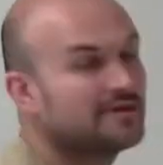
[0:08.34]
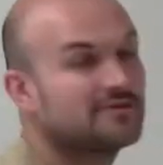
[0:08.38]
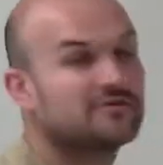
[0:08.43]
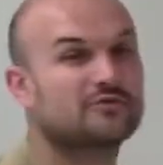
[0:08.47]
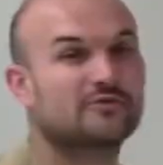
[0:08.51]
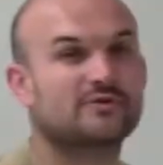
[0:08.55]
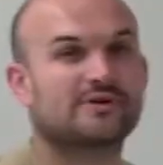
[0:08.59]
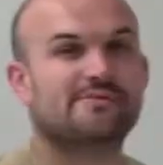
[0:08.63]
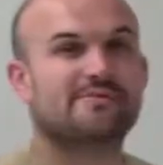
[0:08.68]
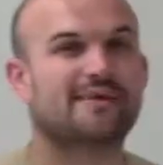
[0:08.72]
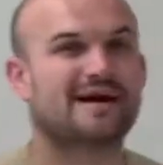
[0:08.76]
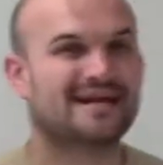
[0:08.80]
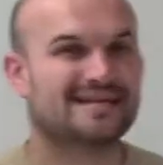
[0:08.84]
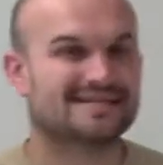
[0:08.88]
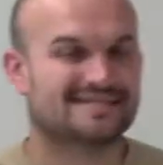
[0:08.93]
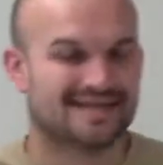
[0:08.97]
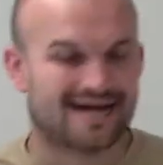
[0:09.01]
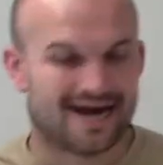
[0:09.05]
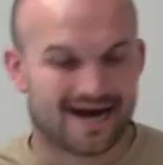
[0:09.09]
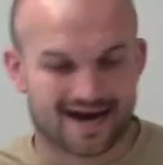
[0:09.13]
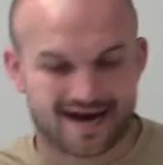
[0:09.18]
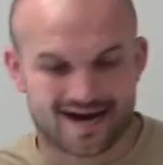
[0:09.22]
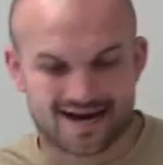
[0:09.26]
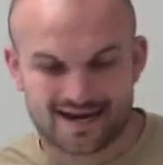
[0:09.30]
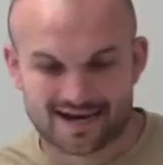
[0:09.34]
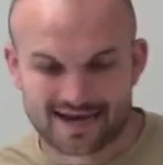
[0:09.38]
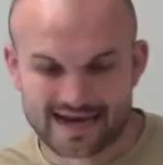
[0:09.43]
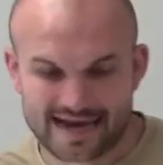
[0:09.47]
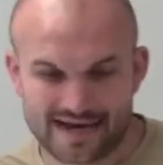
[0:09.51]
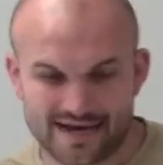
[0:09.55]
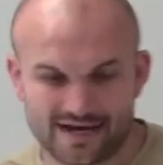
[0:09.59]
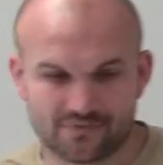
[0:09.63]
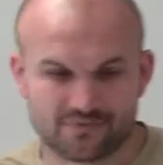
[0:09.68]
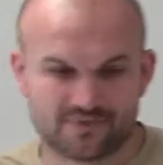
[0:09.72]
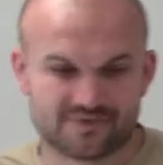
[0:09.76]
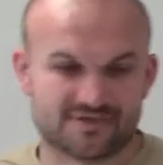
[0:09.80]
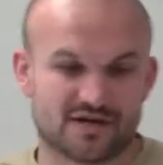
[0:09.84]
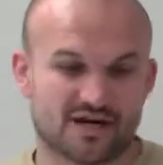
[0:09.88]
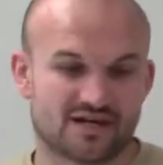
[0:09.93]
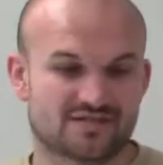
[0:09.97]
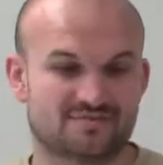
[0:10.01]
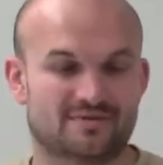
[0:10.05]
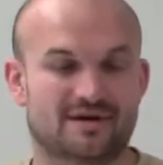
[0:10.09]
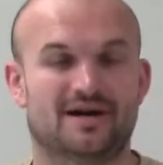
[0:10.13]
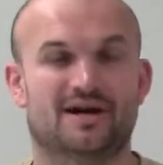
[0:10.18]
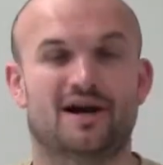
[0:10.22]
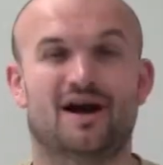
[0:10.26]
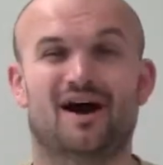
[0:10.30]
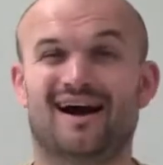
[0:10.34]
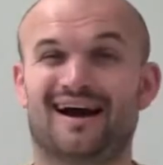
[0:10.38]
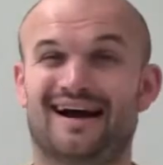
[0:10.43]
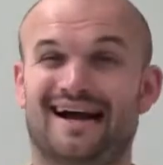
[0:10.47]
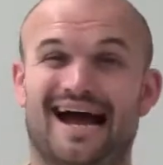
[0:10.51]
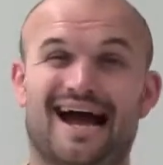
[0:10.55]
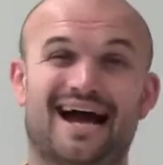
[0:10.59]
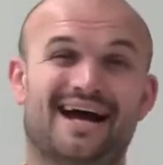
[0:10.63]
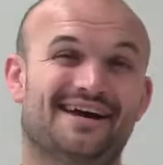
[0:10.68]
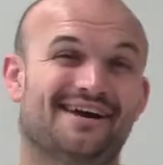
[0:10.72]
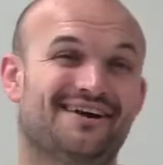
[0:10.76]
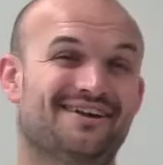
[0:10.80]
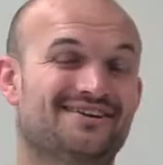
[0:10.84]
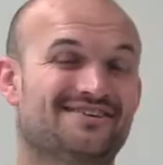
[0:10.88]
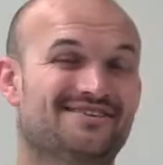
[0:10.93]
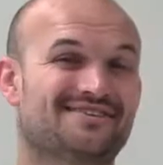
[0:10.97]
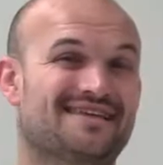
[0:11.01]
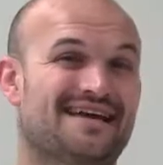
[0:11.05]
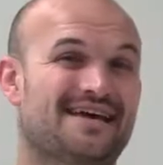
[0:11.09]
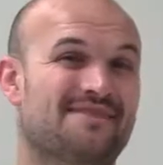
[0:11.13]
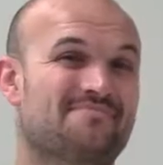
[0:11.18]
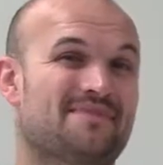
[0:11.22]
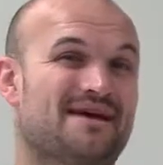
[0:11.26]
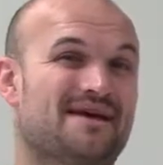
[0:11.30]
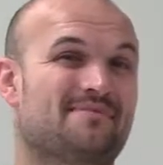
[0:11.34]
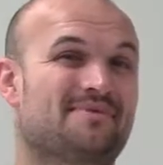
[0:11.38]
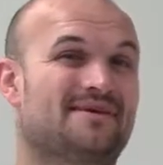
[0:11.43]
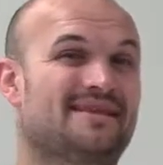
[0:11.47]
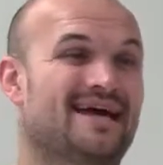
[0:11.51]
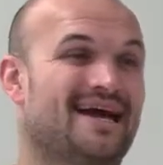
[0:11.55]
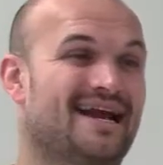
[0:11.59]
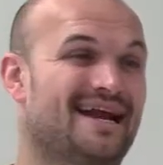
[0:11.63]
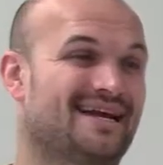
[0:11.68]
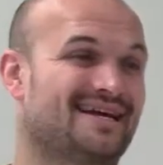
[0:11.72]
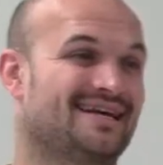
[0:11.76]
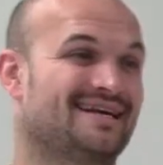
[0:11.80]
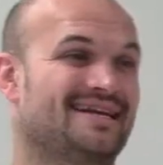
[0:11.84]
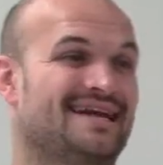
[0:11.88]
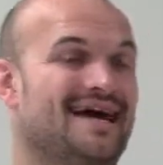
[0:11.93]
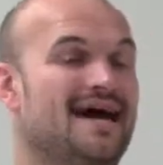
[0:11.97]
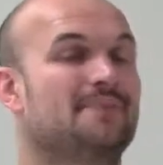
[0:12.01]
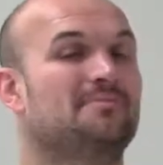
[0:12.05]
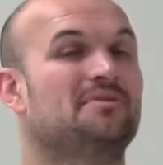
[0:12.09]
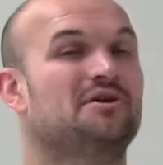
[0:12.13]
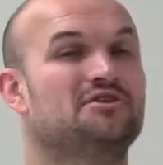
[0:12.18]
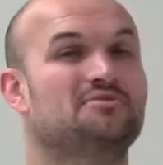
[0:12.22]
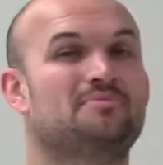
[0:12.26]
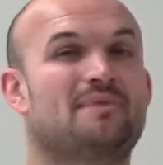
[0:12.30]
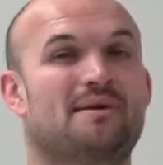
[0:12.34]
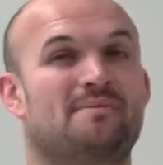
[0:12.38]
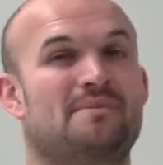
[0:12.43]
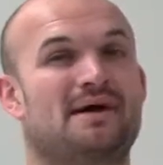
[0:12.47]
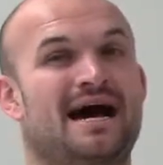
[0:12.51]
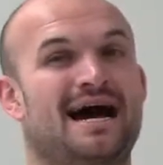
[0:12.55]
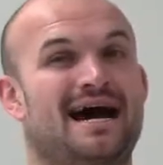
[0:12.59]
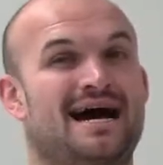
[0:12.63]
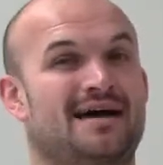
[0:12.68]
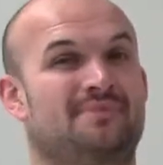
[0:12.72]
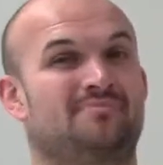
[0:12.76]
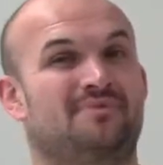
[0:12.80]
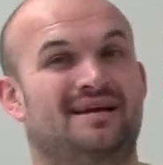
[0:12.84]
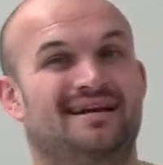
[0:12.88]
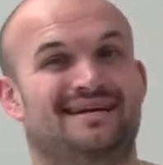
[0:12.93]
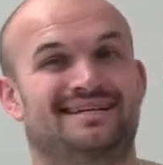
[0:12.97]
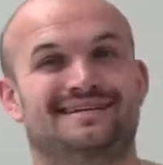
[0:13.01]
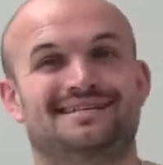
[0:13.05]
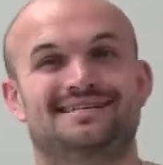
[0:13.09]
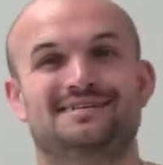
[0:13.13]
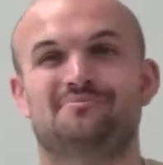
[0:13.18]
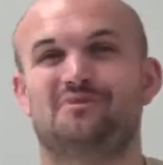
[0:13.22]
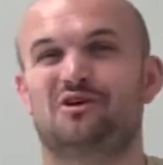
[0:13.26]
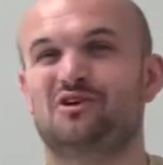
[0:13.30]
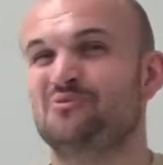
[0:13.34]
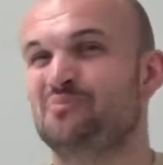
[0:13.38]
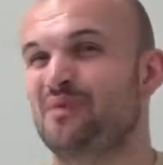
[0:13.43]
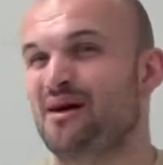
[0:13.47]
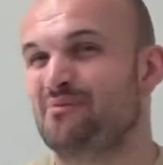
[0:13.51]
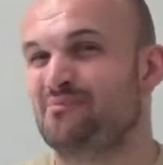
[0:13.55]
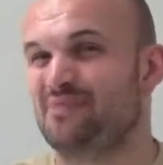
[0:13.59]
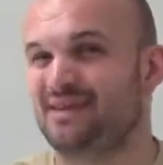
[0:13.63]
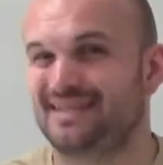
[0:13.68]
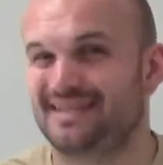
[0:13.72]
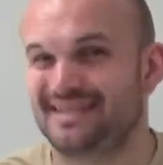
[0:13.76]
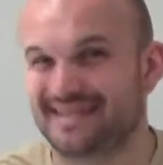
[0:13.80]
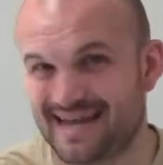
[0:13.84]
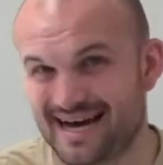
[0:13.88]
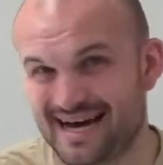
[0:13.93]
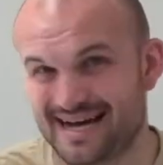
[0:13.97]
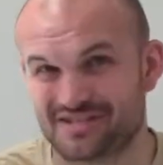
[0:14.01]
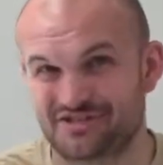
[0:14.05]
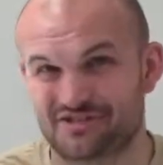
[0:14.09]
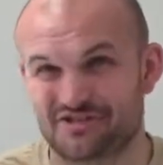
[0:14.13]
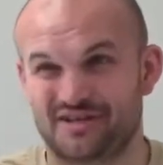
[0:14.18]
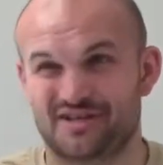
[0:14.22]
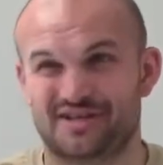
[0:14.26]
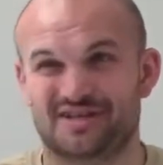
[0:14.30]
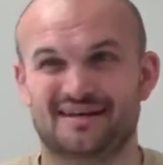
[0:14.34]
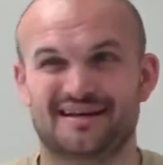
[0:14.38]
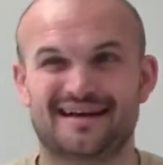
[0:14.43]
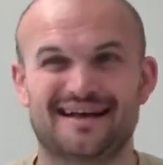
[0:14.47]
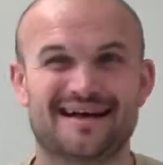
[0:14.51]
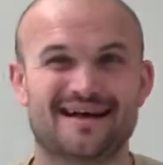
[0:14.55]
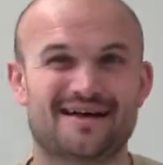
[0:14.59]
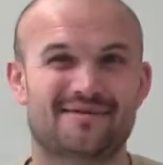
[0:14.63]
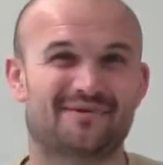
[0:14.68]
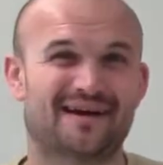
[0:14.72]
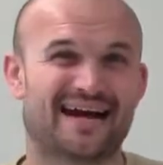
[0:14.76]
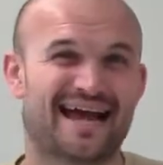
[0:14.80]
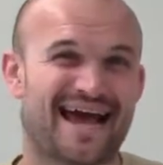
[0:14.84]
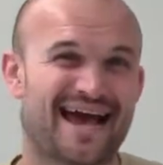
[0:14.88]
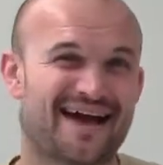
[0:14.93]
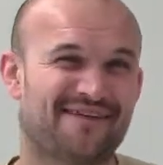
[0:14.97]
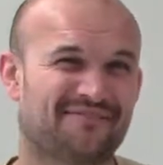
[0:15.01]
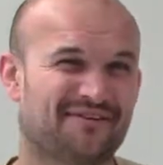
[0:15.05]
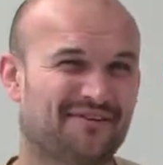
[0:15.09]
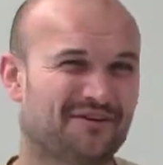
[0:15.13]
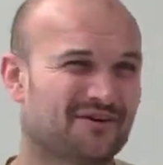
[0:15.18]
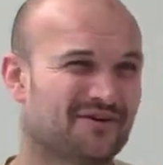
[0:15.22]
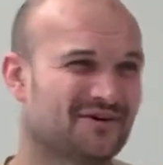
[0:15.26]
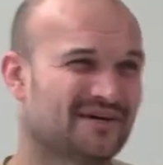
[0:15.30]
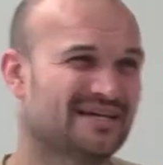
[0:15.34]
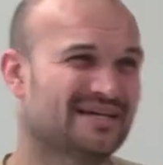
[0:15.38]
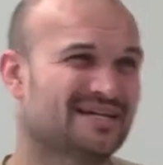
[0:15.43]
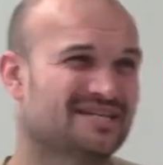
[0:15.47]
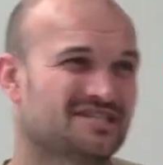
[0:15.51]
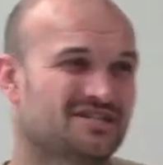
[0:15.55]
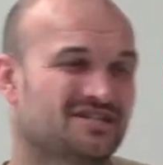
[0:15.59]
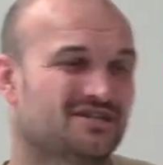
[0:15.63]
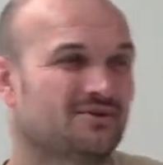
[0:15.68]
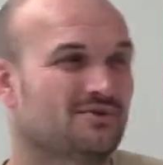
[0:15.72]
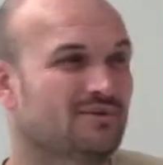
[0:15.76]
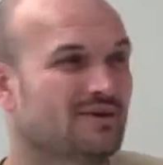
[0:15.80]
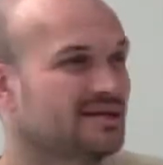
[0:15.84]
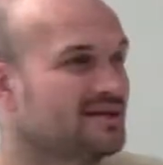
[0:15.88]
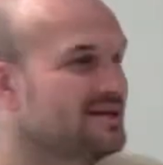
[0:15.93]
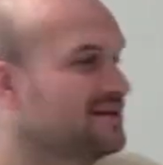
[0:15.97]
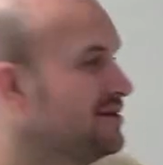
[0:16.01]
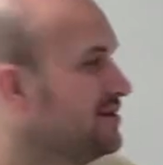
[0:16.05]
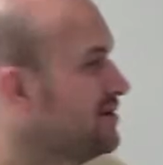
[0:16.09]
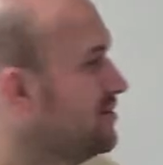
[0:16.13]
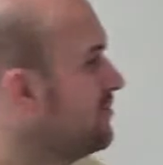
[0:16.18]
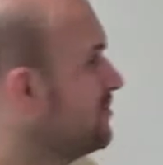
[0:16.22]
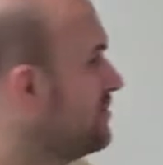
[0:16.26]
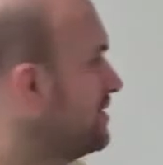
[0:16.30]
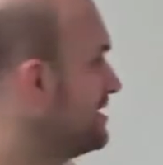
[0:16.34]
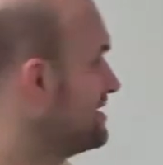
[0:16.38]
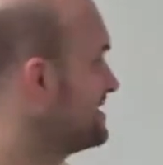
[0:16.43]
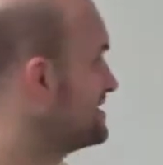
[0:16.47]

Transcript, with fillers: three minus I, and we talked about, all right, I understand maybe that I cannot multiply by I, but I need to multiply by the conjugate. But I have a little issue with, you know, what